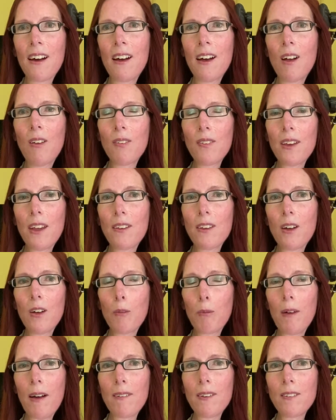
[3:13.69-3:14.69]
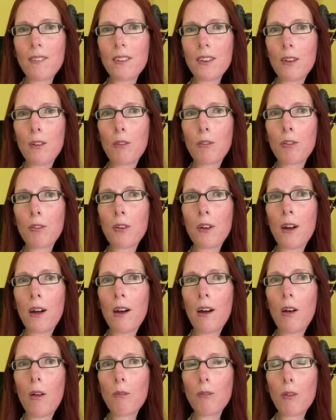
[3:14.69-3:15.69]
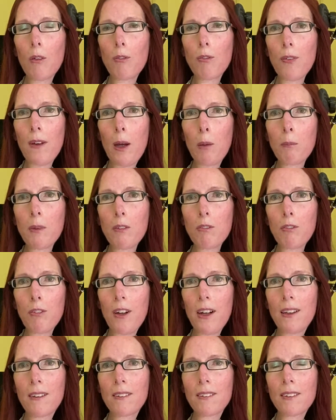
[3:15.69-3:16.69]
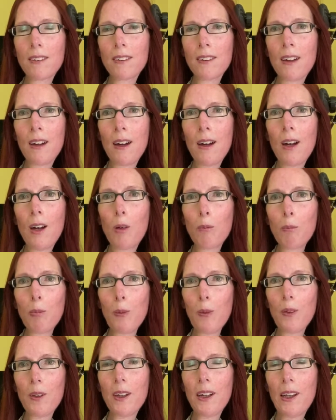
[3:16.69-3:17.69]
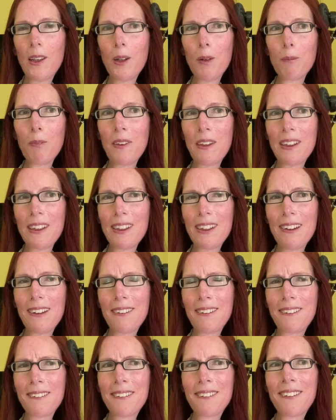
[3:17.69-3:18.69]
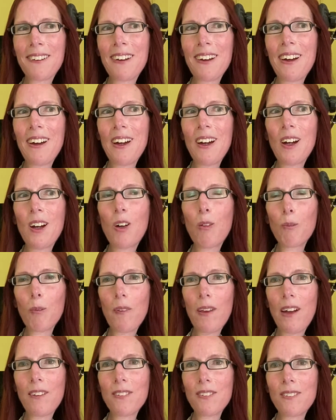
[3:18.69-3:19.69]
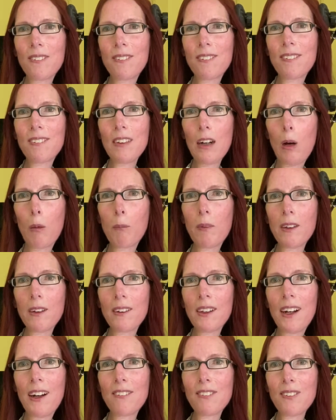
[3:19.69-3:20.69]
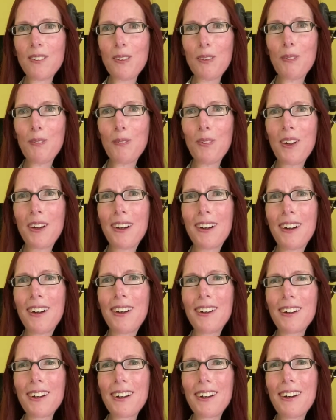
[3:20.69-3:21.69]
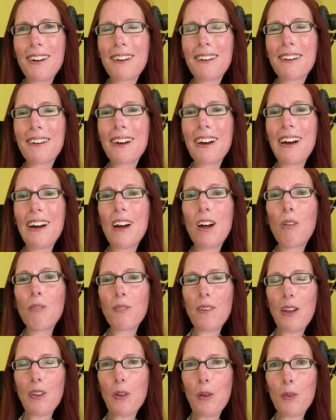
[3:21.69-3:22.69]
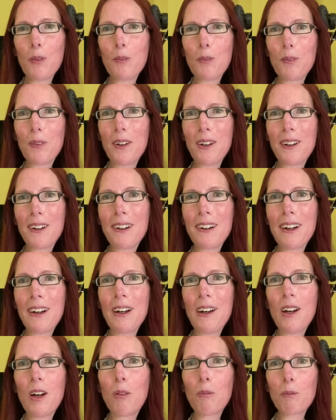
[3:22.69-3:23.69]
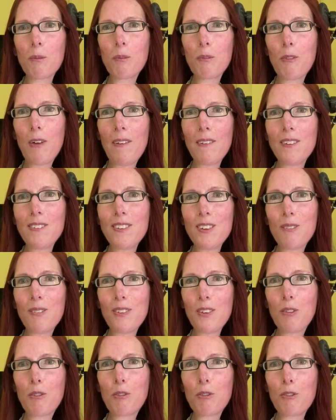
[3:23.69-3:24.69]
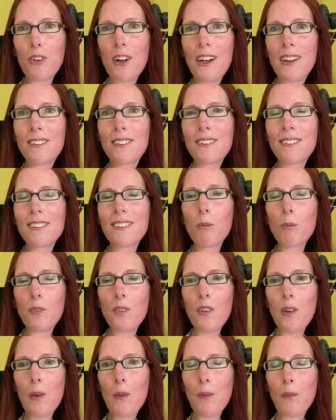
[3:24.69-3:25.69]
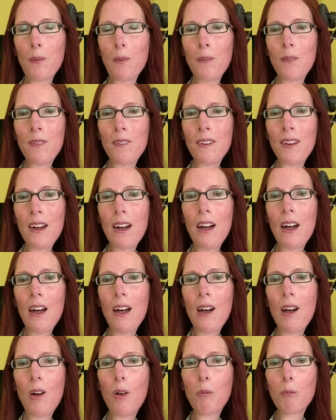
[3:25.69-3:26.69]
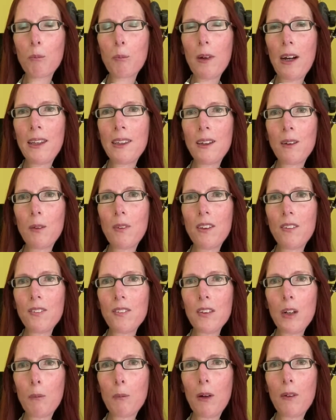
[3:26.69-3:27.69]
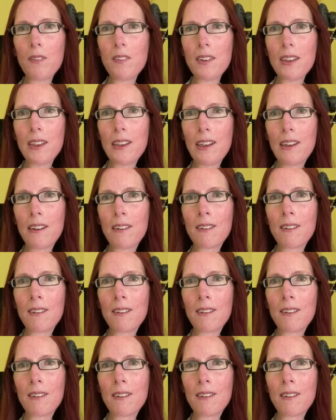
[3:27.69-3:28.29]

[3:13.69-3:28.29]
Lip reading: that a relative or family friend bought it, and I'm thinking, well, that's dumb. You're going to ask who? They know relatives and friends. So by this time I was getting